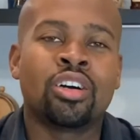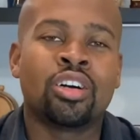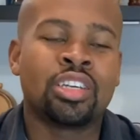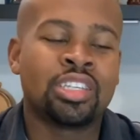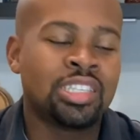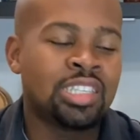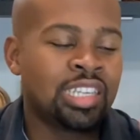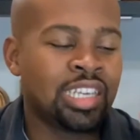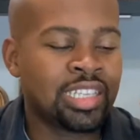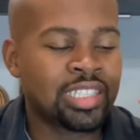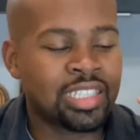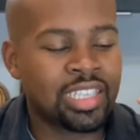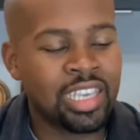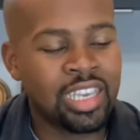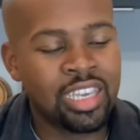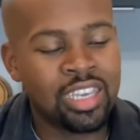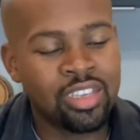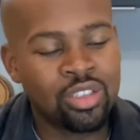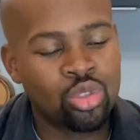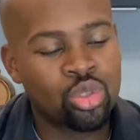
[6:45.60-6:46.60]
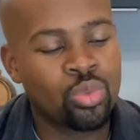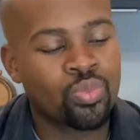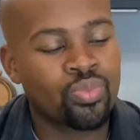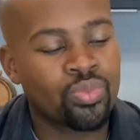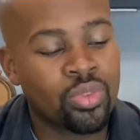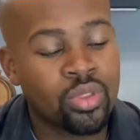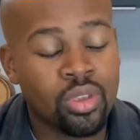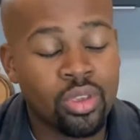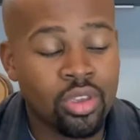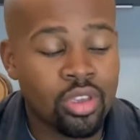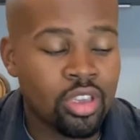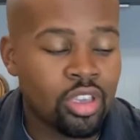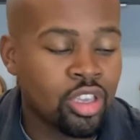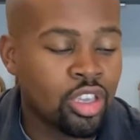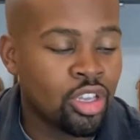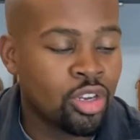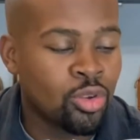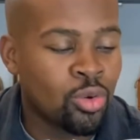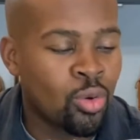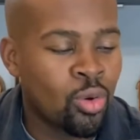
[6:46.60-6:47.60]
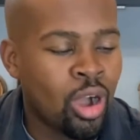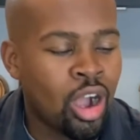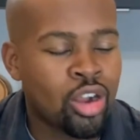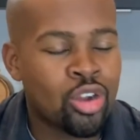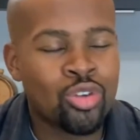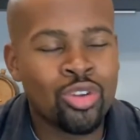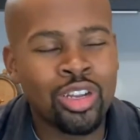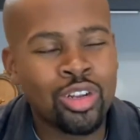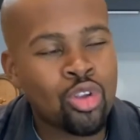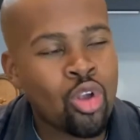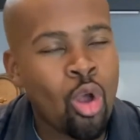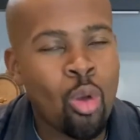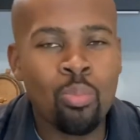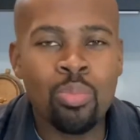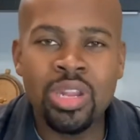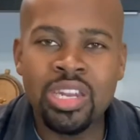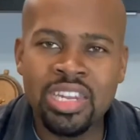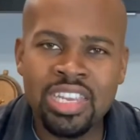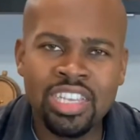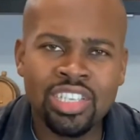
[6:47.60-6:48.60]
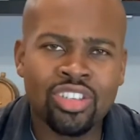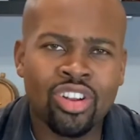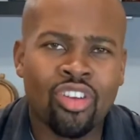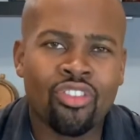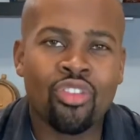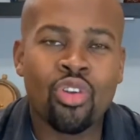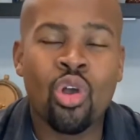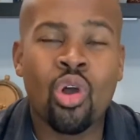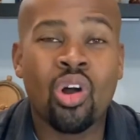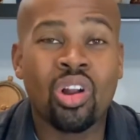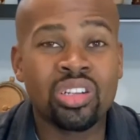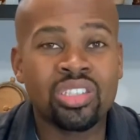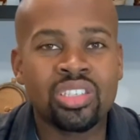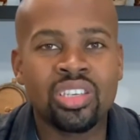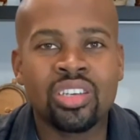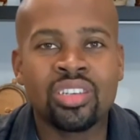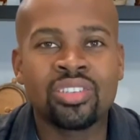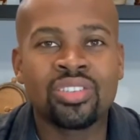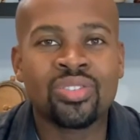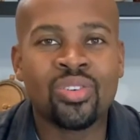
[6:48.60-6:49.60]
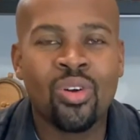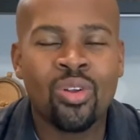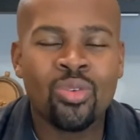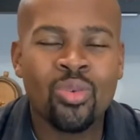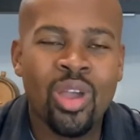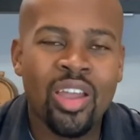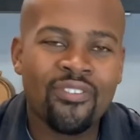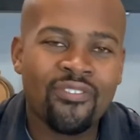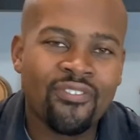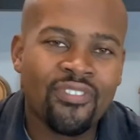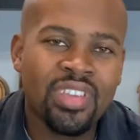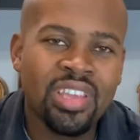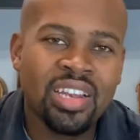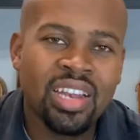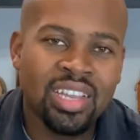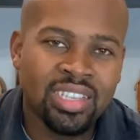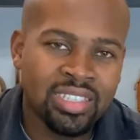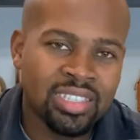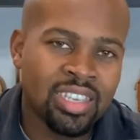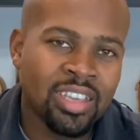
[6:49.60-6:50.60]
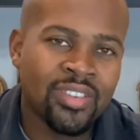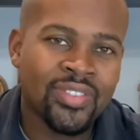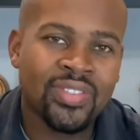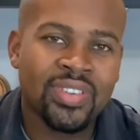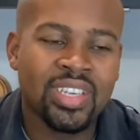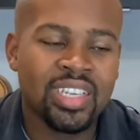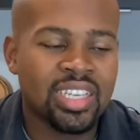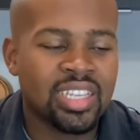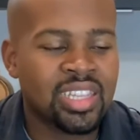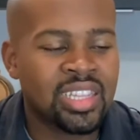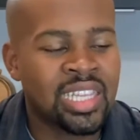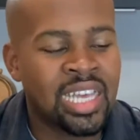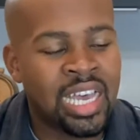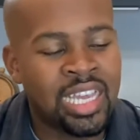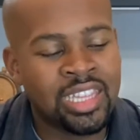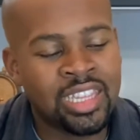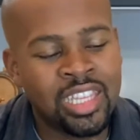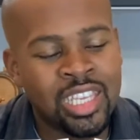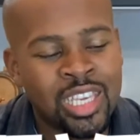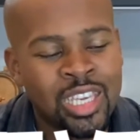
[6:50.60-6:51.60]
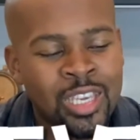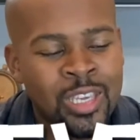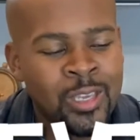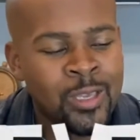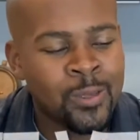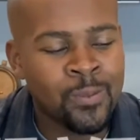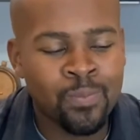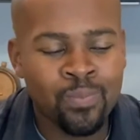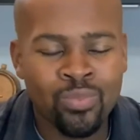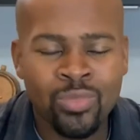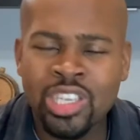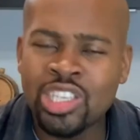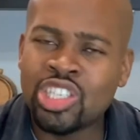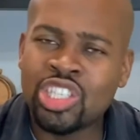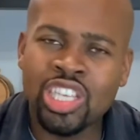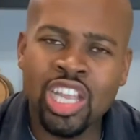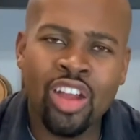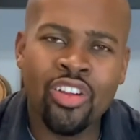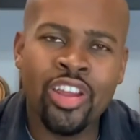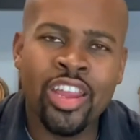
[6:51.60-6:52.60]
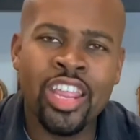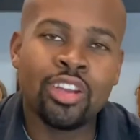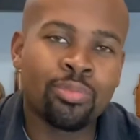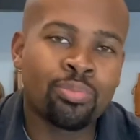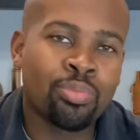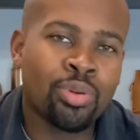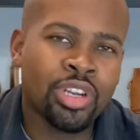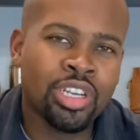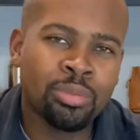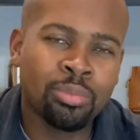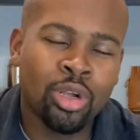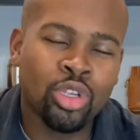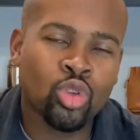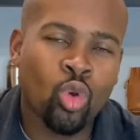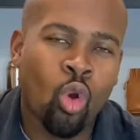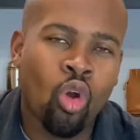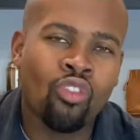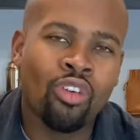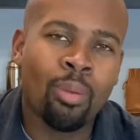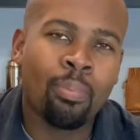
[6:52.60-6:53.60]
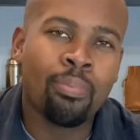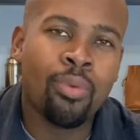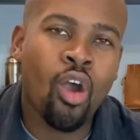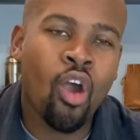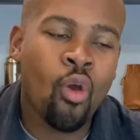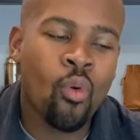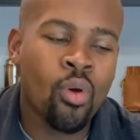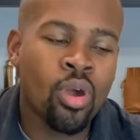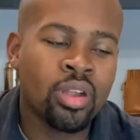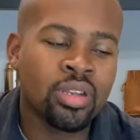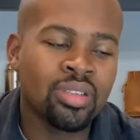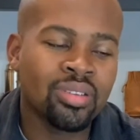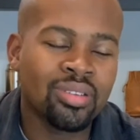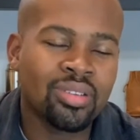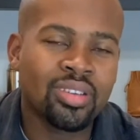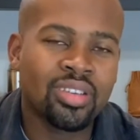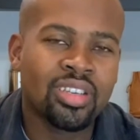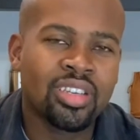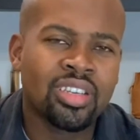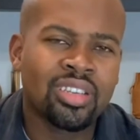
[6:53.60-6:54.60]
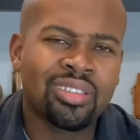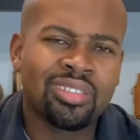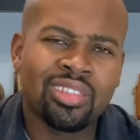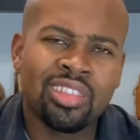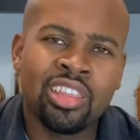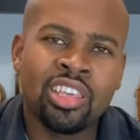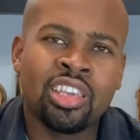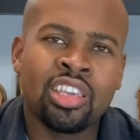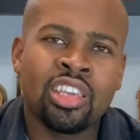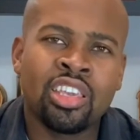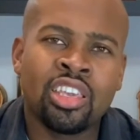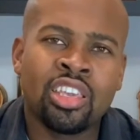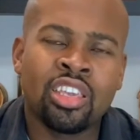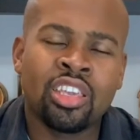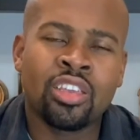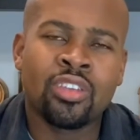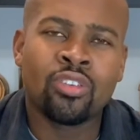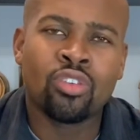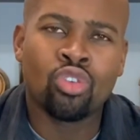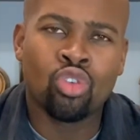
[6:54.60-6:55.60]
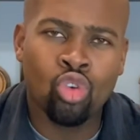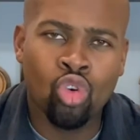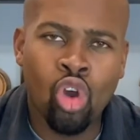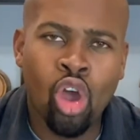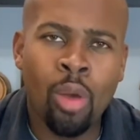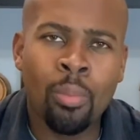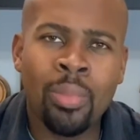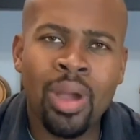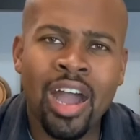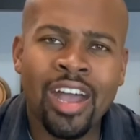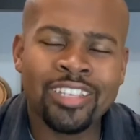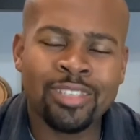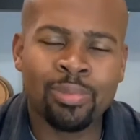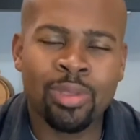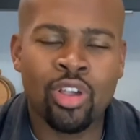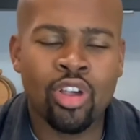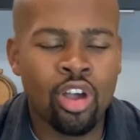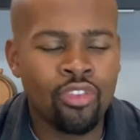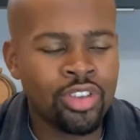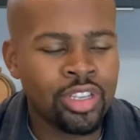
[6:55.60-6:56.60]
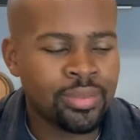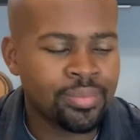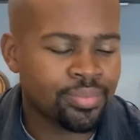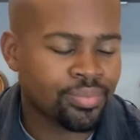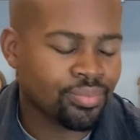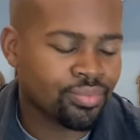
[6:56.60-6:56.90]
This is, you know, a great combination of cultures, although I feel as if that the sherry pretty much overpowered the rum aspect of it.